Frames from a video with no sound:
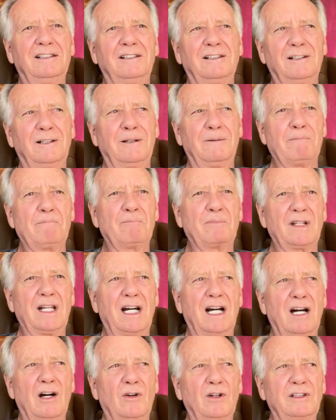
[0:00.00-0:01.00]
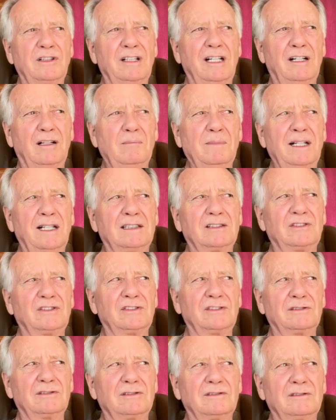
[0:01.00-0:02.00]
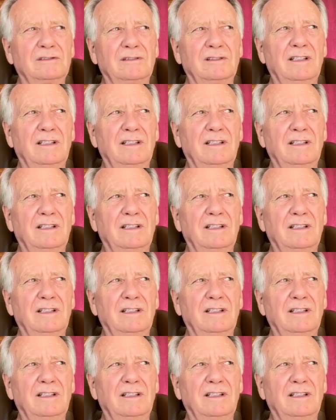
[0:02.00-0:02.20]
Our Telmex,